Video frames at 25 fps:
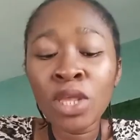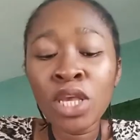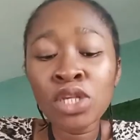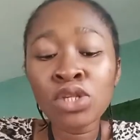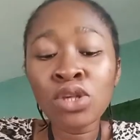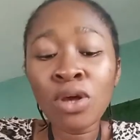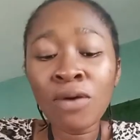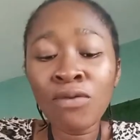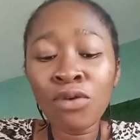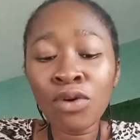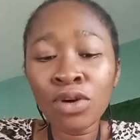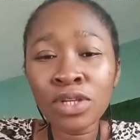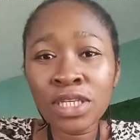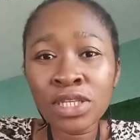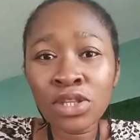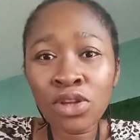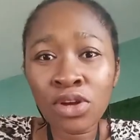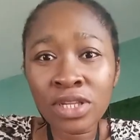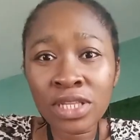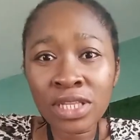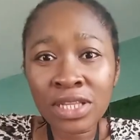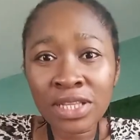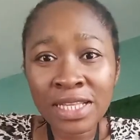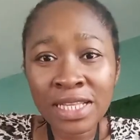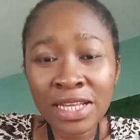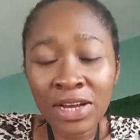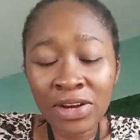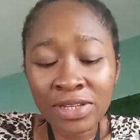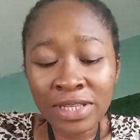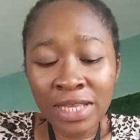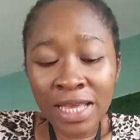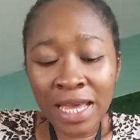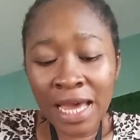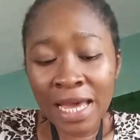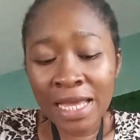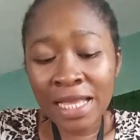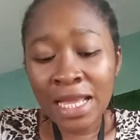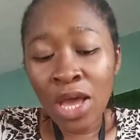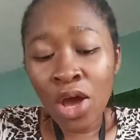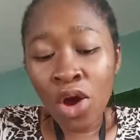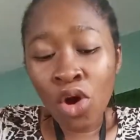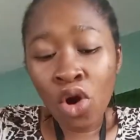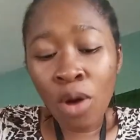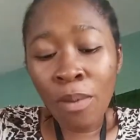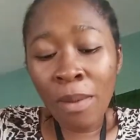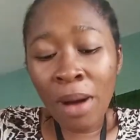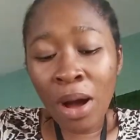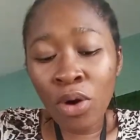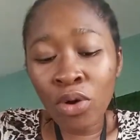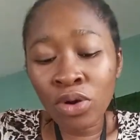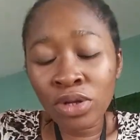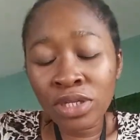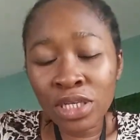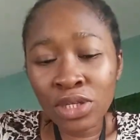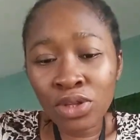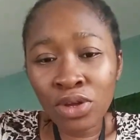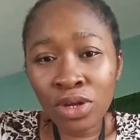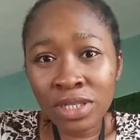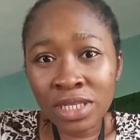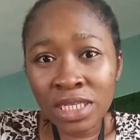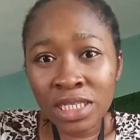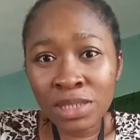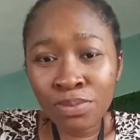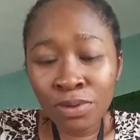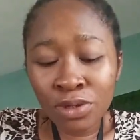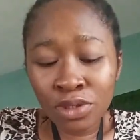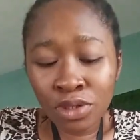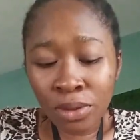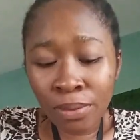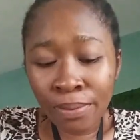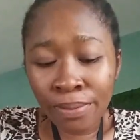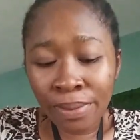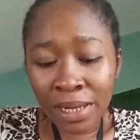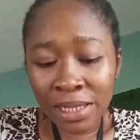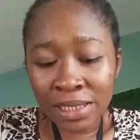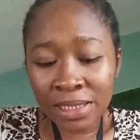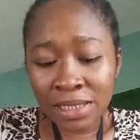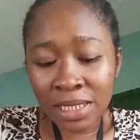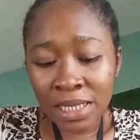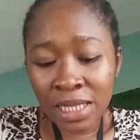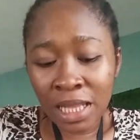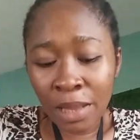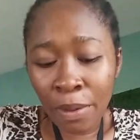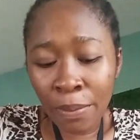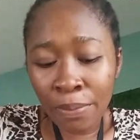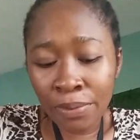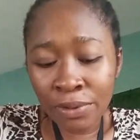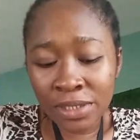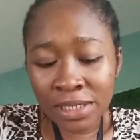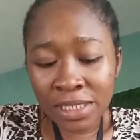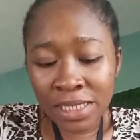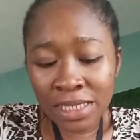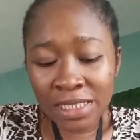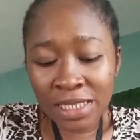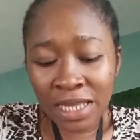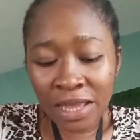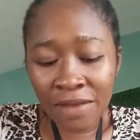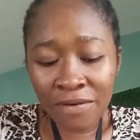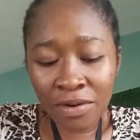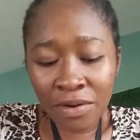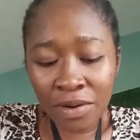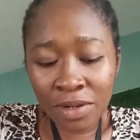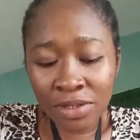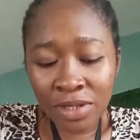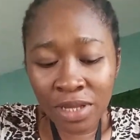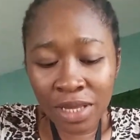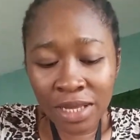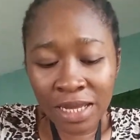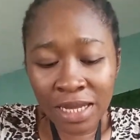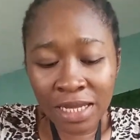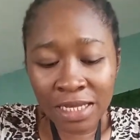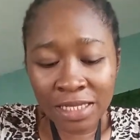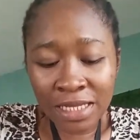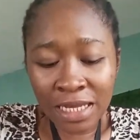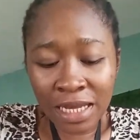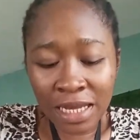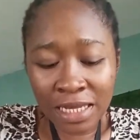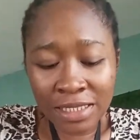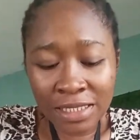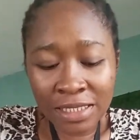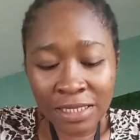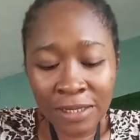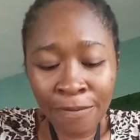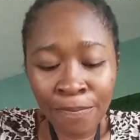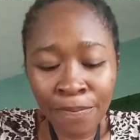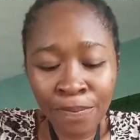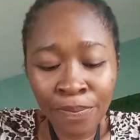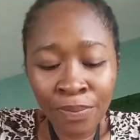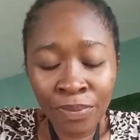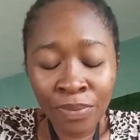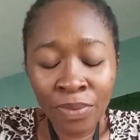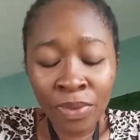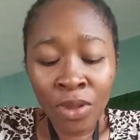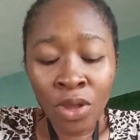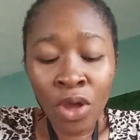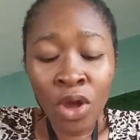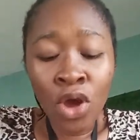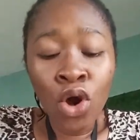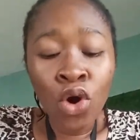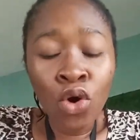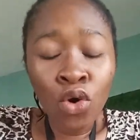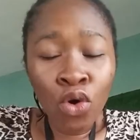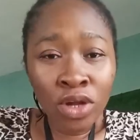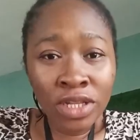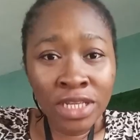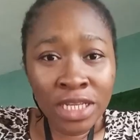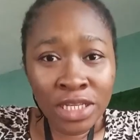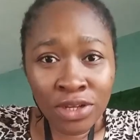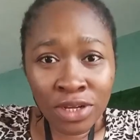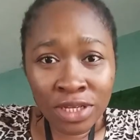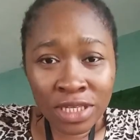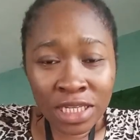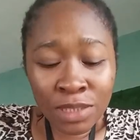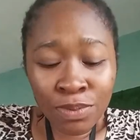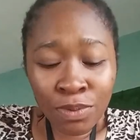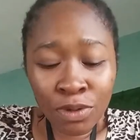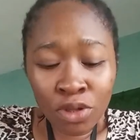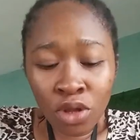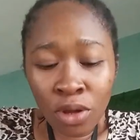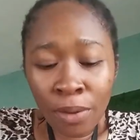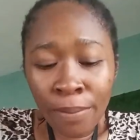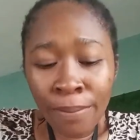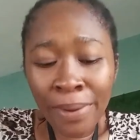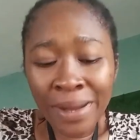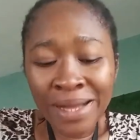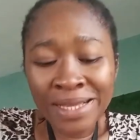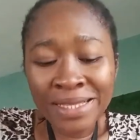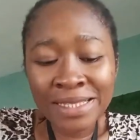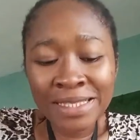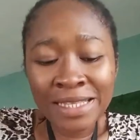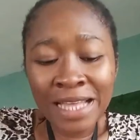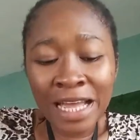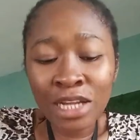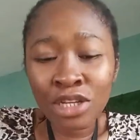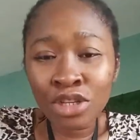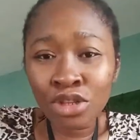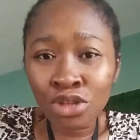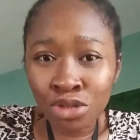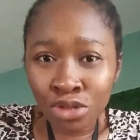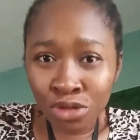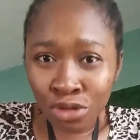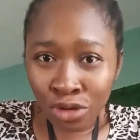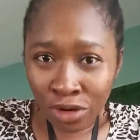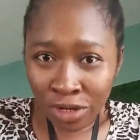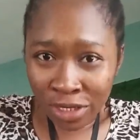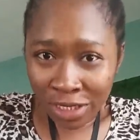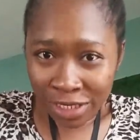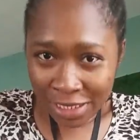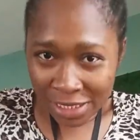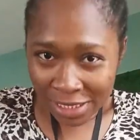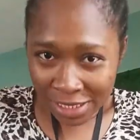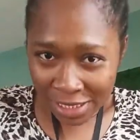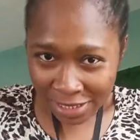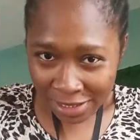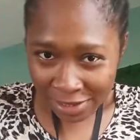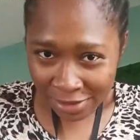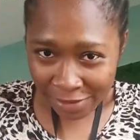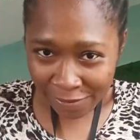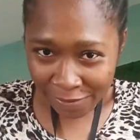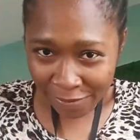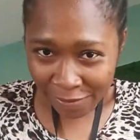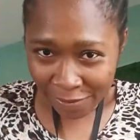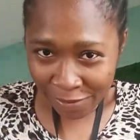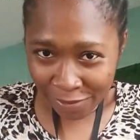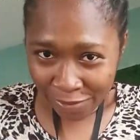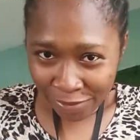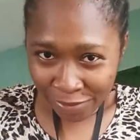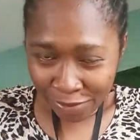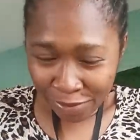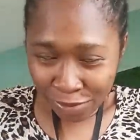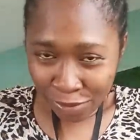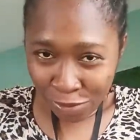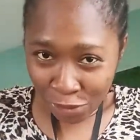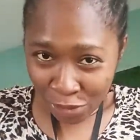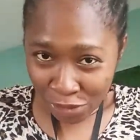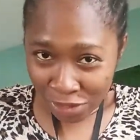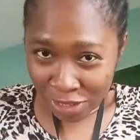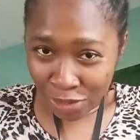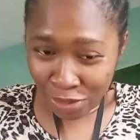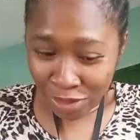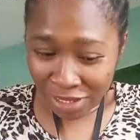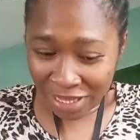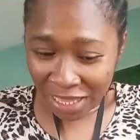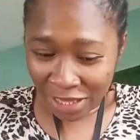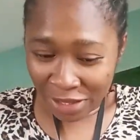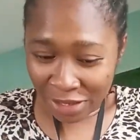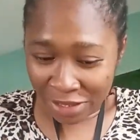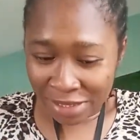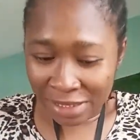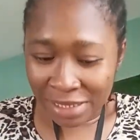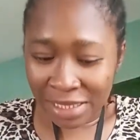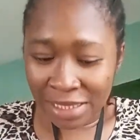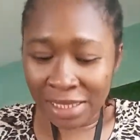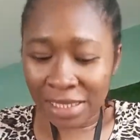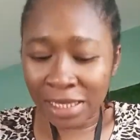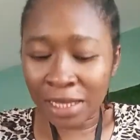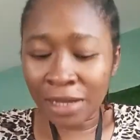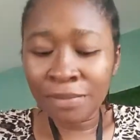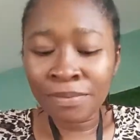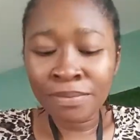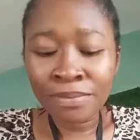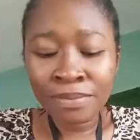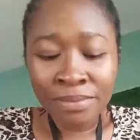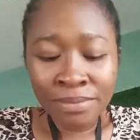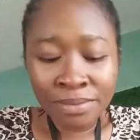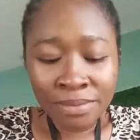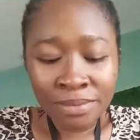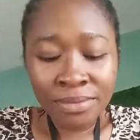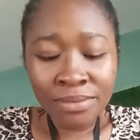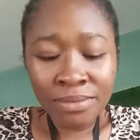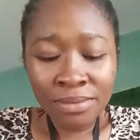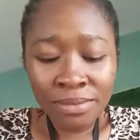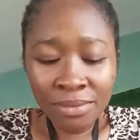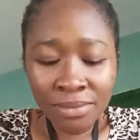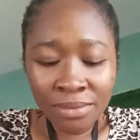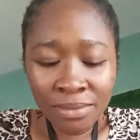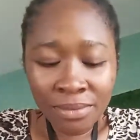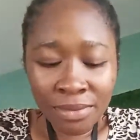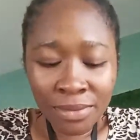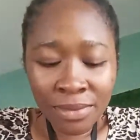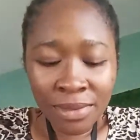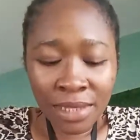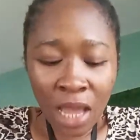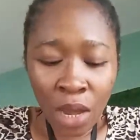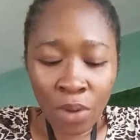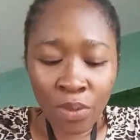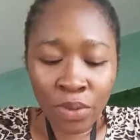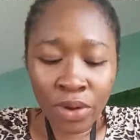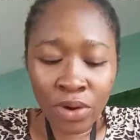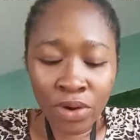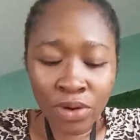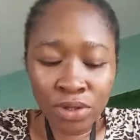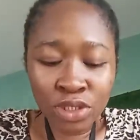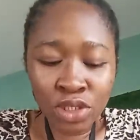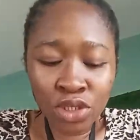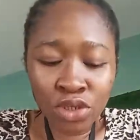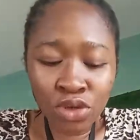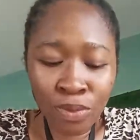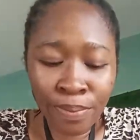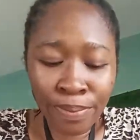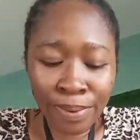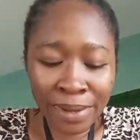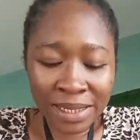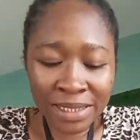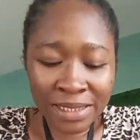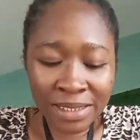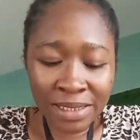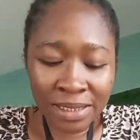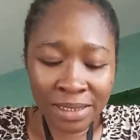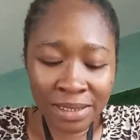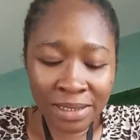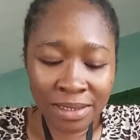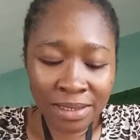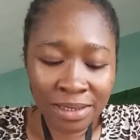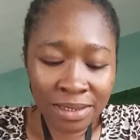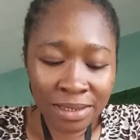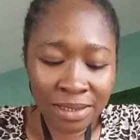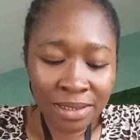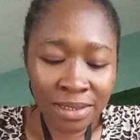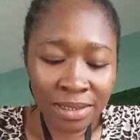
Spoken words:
Instead of holding on the head, come and hold it on this bottom part. Let me push it inside very so you can see. Hold it on this bottom part, then draw it. You see what I just did now? Then we continue passing.